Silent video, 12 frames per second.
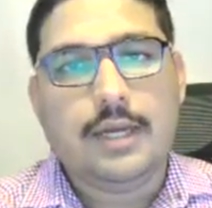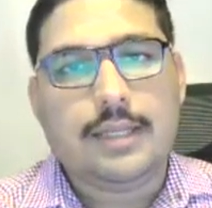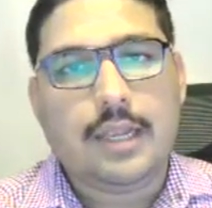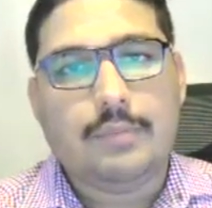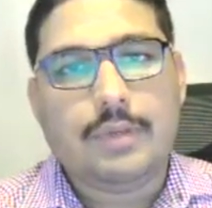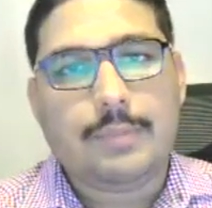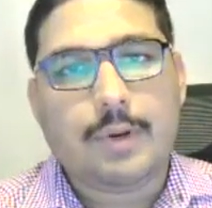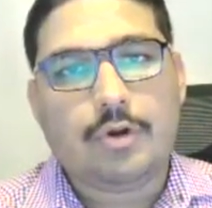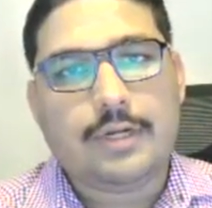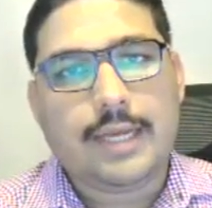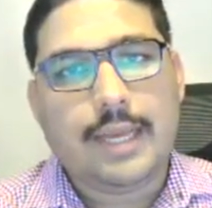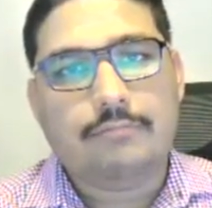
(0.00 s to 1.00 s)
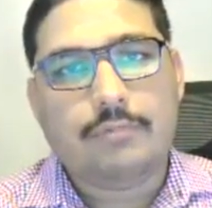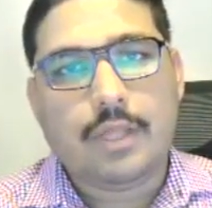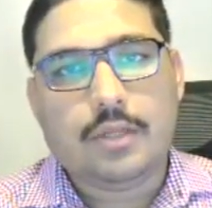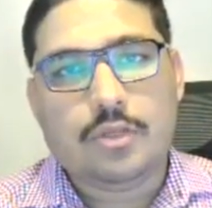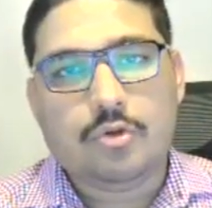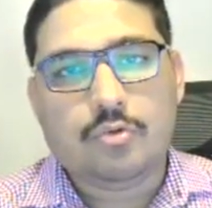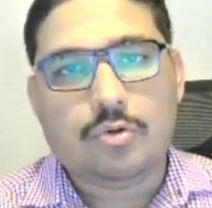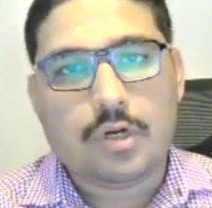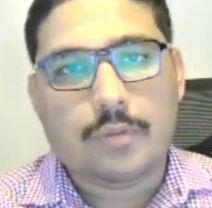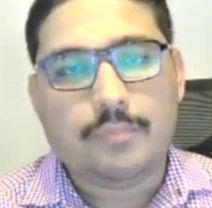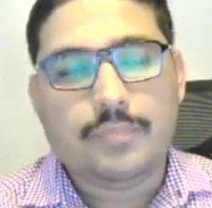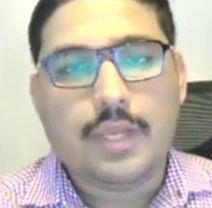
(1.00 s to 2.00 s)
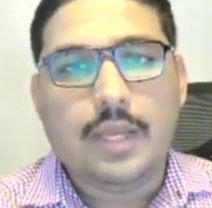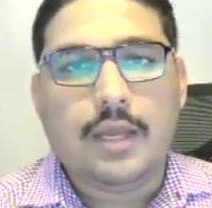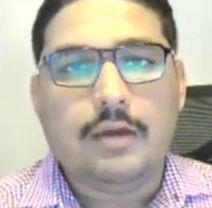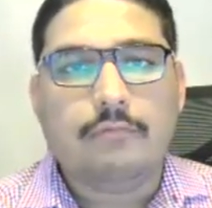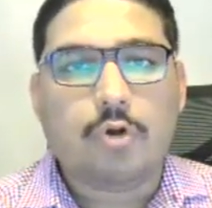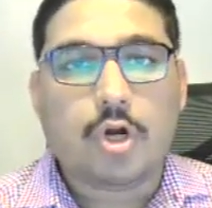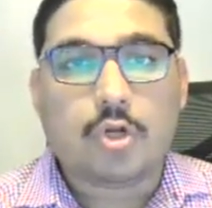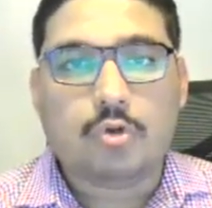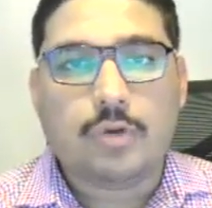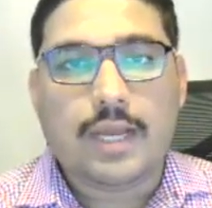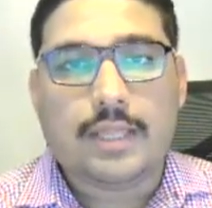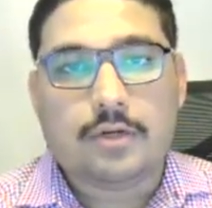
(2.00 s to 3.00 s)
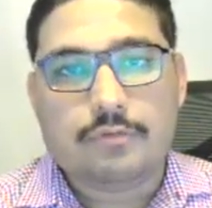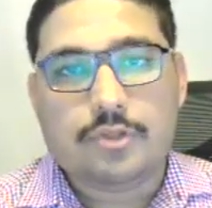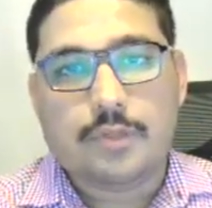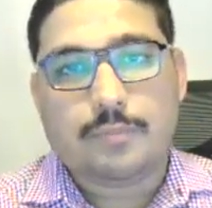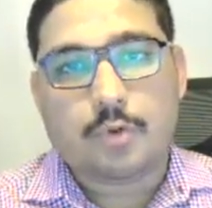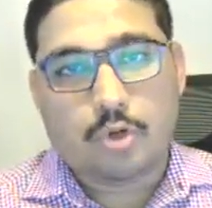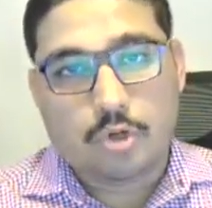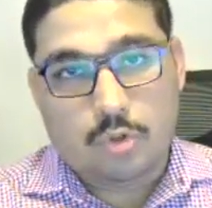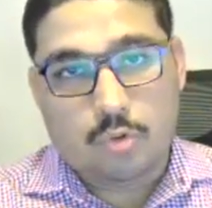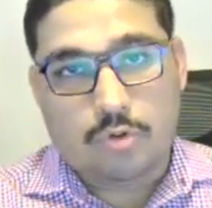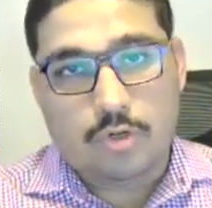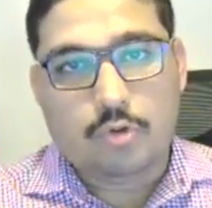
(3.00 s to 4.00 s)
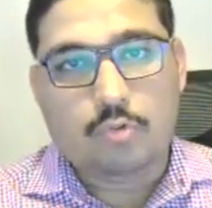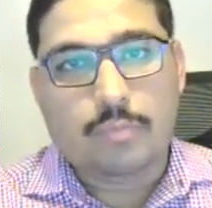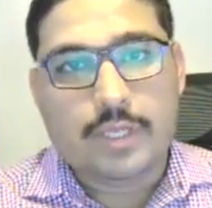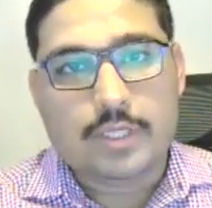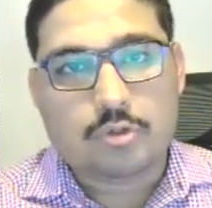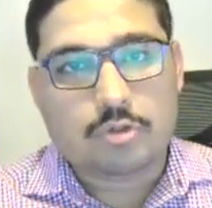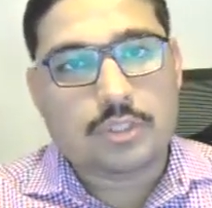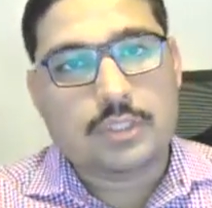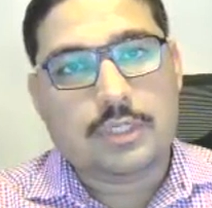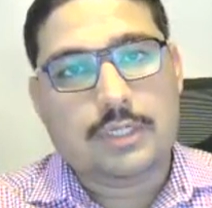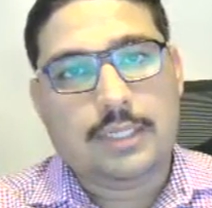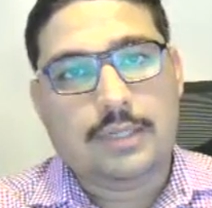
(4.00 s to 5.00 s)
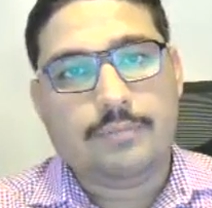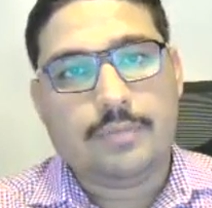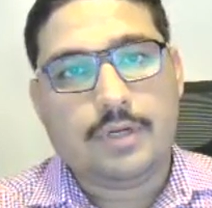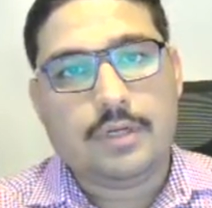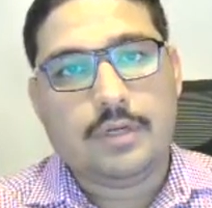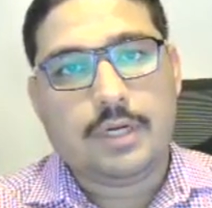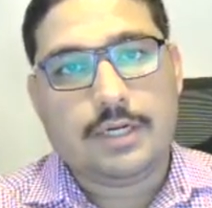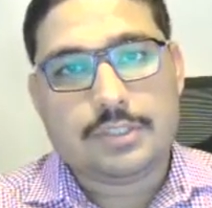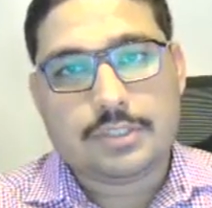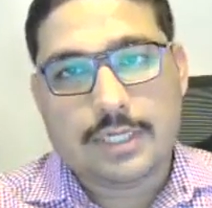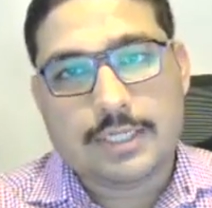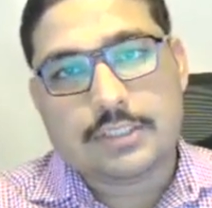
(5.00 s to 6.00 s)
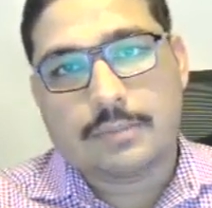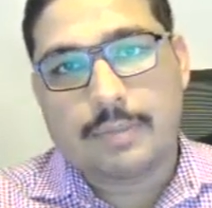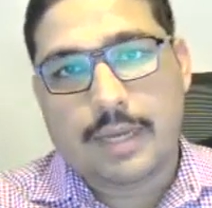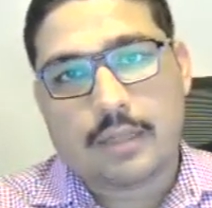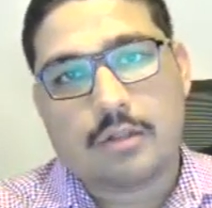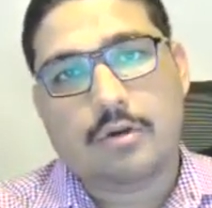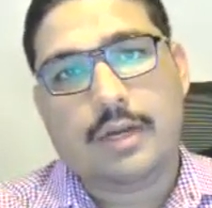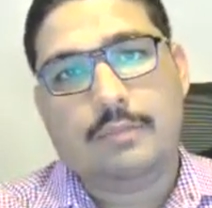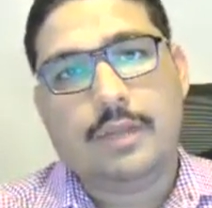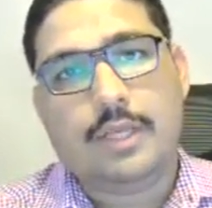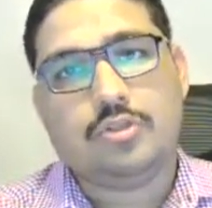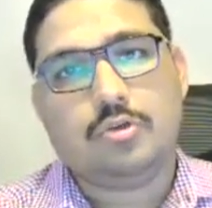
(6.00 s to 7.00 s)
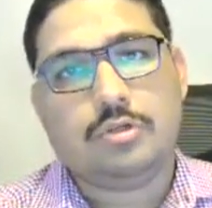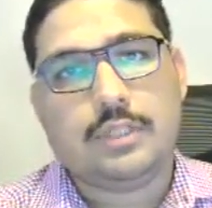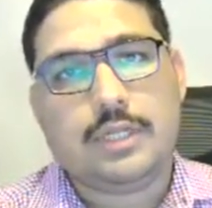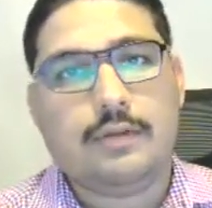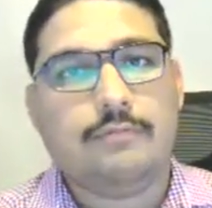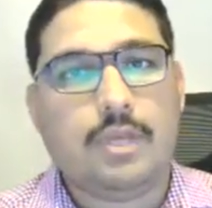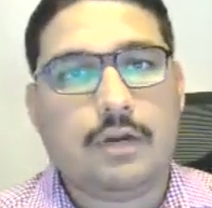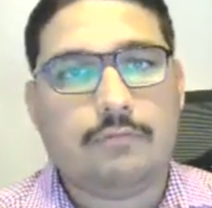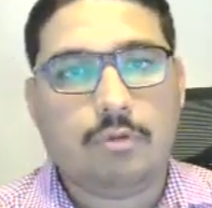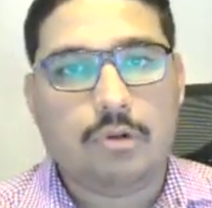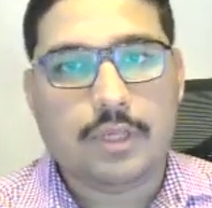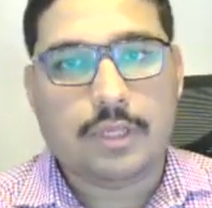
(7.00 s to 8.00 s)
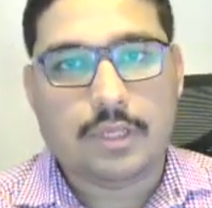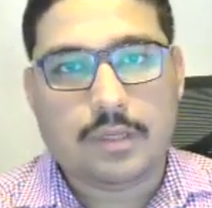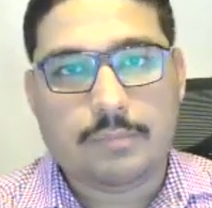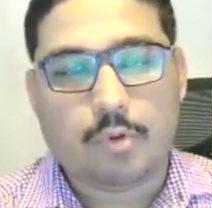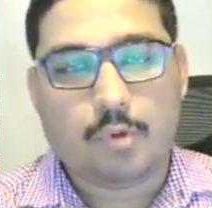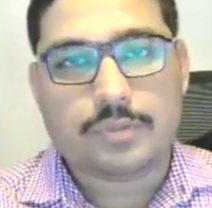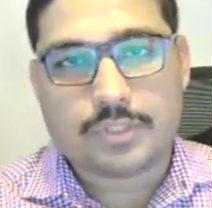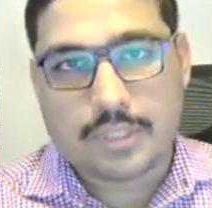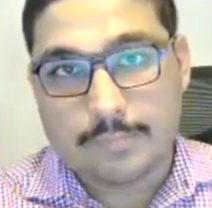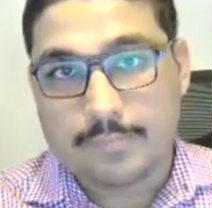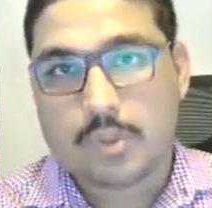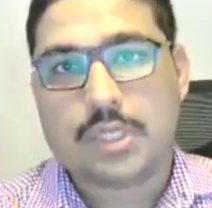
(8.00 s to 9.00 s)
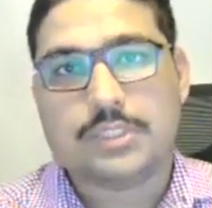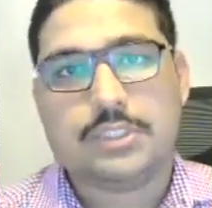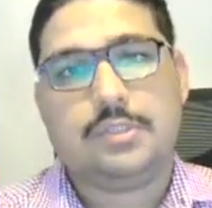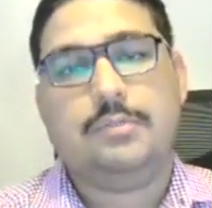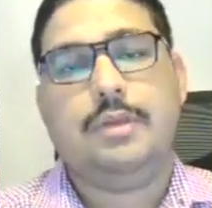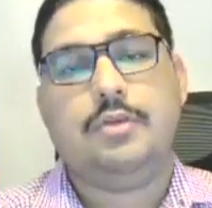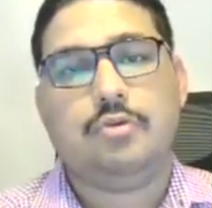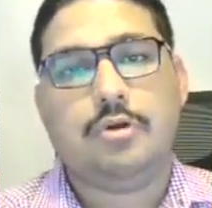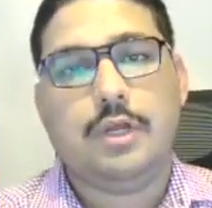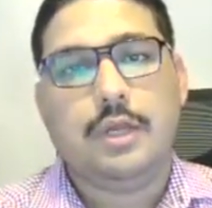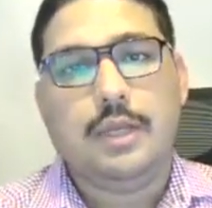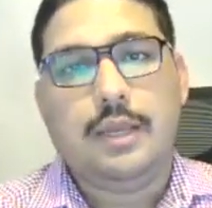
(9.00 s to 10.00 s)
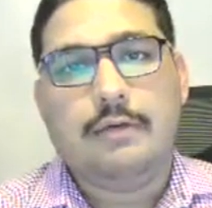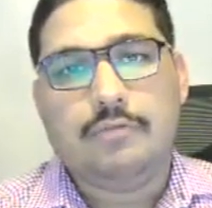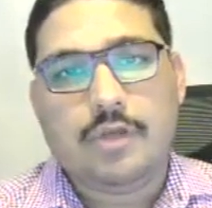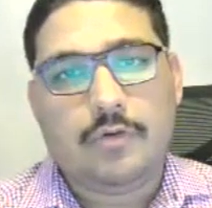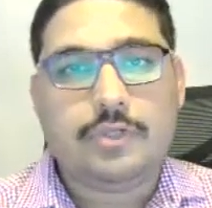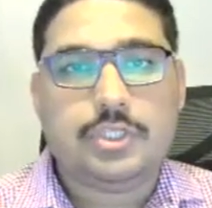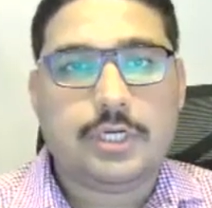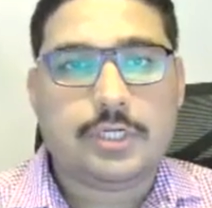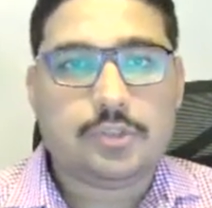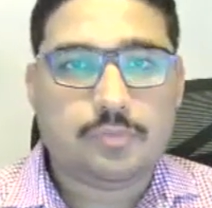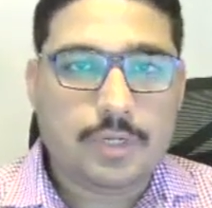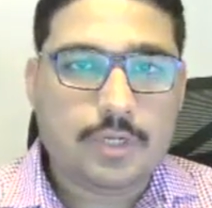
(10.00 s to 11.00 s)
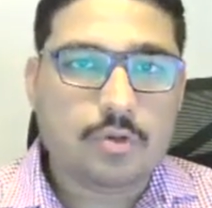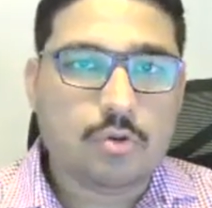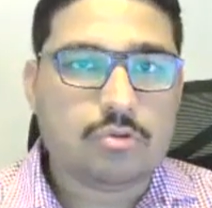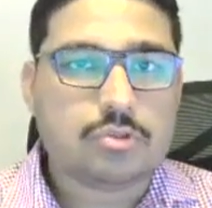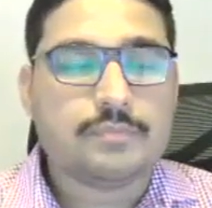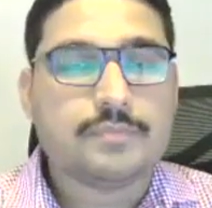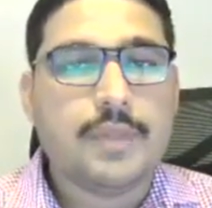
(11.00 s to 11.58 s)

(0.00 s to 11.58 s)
Tell me about a time when you worked together with the product owner to make sure that the team understands the backlog and make sure that we are following a proper scrum process and make sure we are reaching our sprint goals.